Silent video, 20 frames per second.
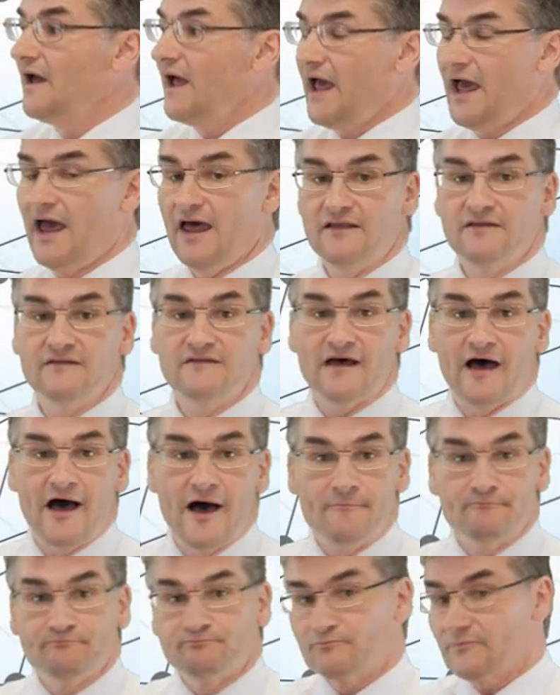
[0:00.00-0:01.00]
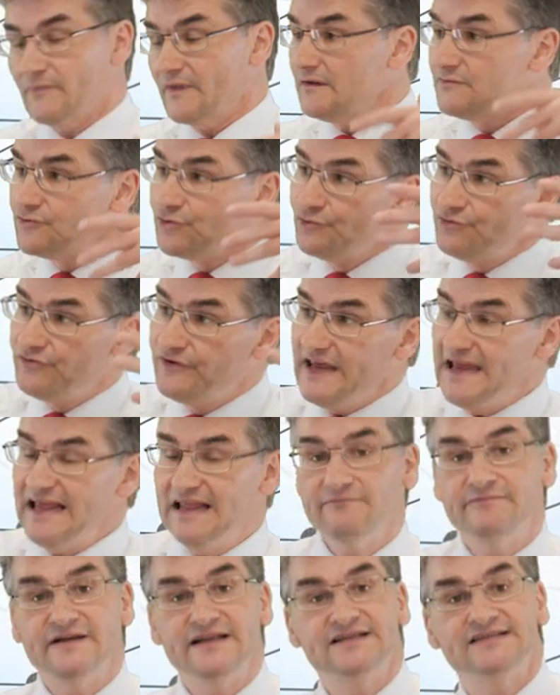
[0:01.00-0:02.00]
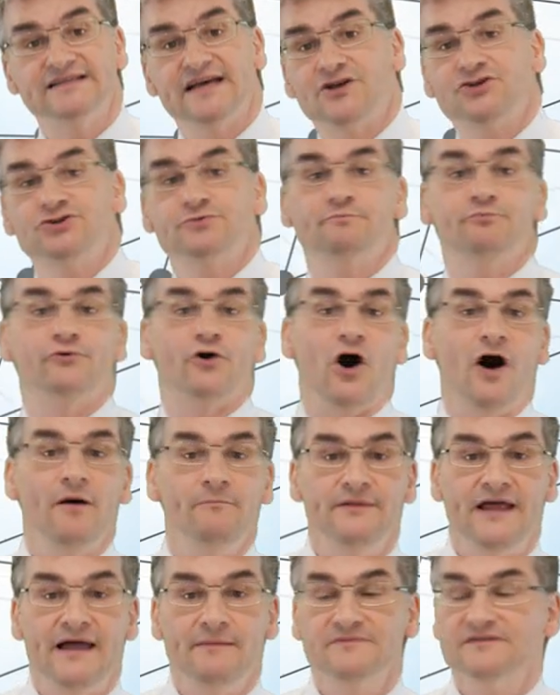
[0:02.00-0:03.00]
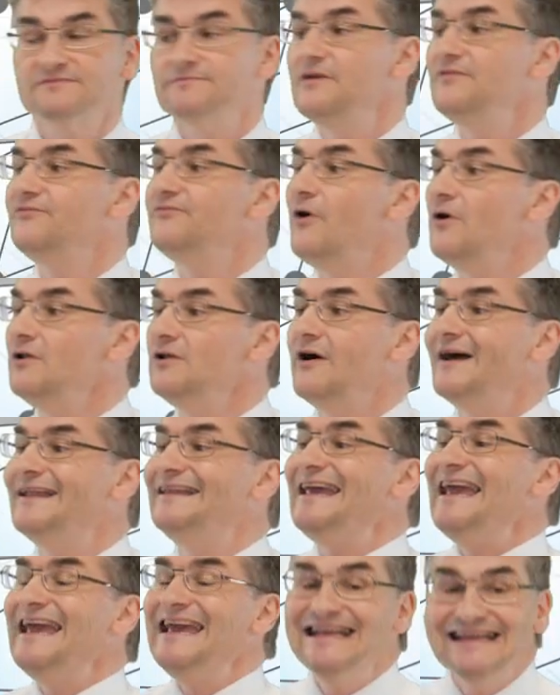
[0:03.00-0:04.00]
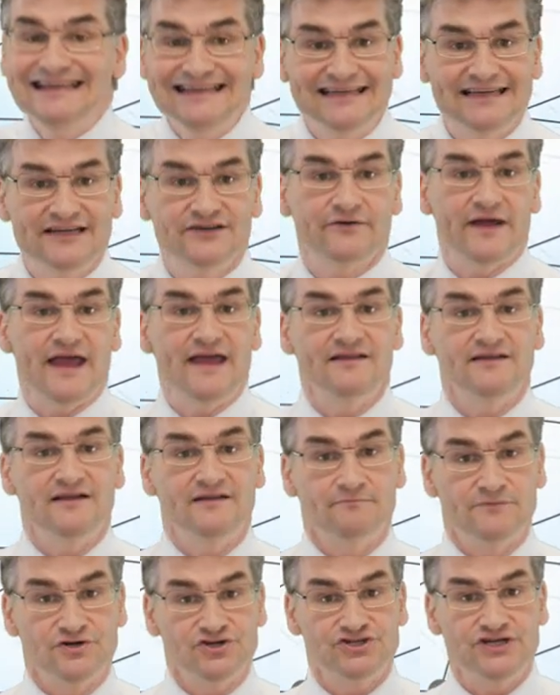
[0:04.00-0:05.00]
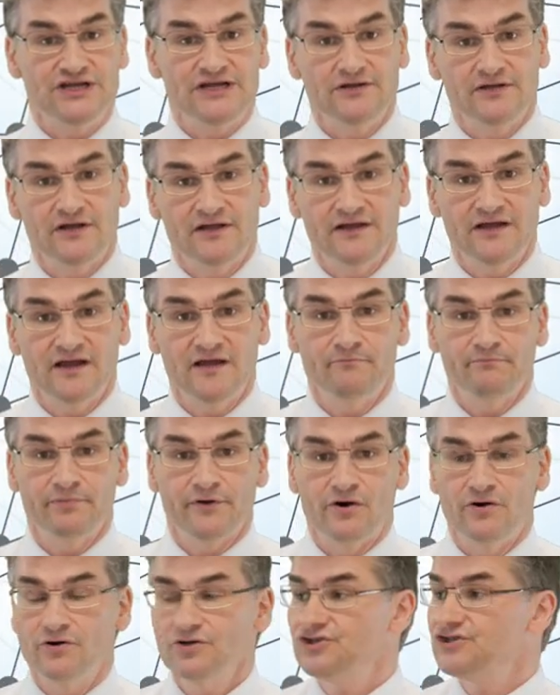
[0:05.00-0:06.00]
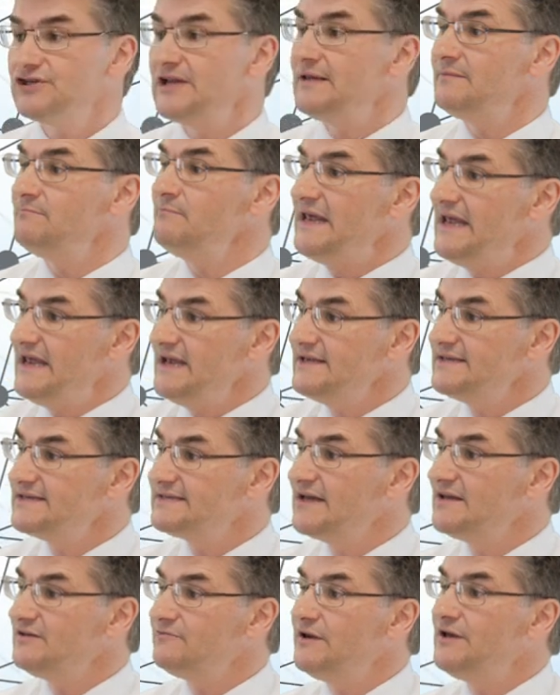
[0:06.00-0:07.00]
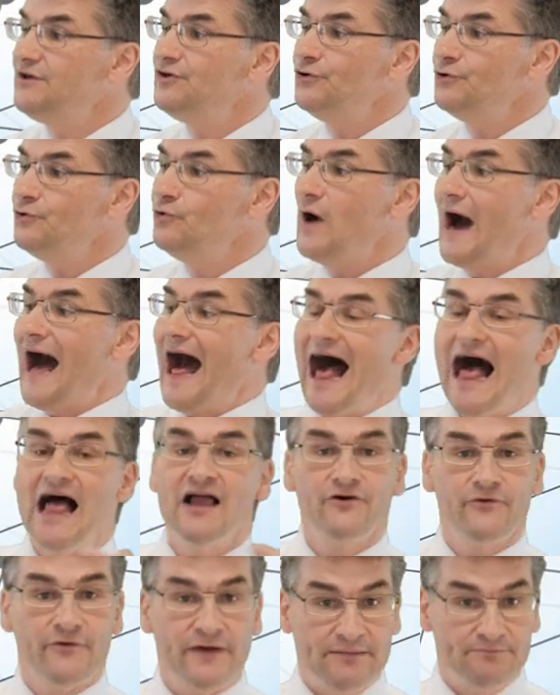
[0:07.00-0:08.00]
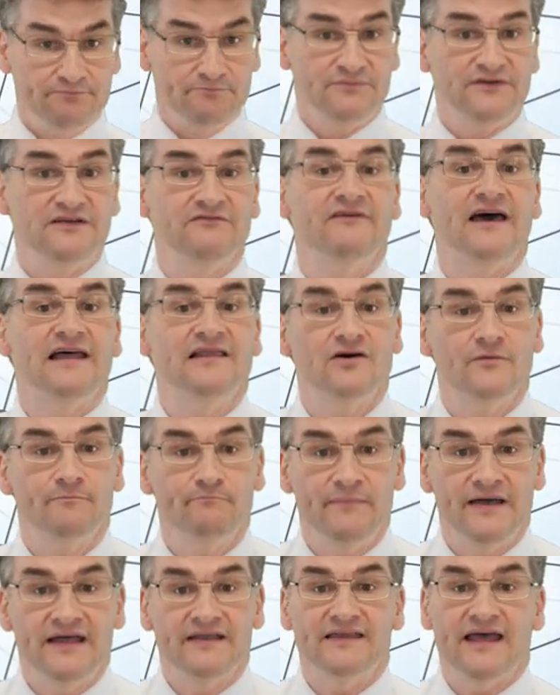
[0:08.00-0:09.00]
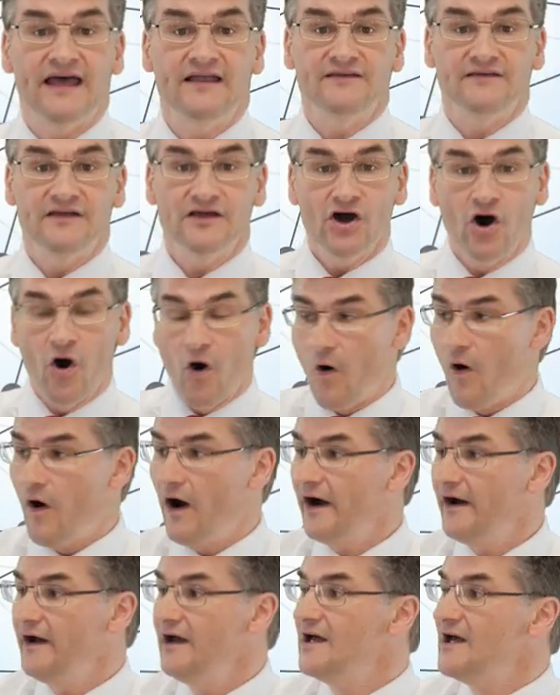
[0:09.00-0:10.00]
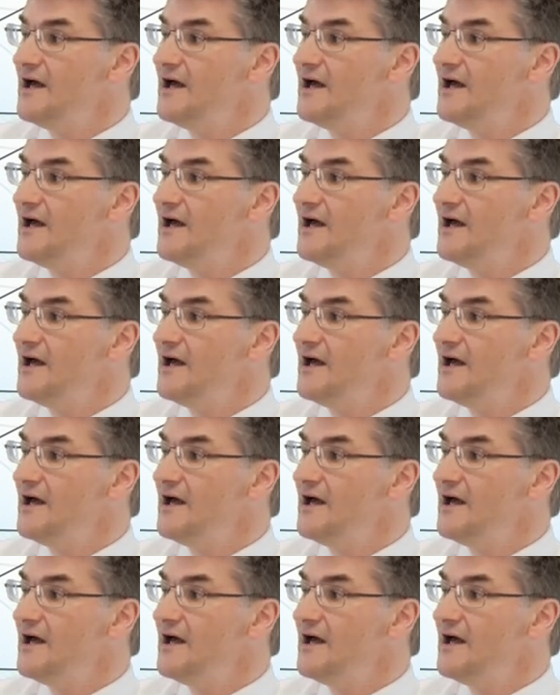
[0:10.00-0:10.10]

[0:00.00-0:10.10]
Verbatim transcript: And to deal with such problems, we follow an integrated machine learning approach. That means that we do algorithm development at the core,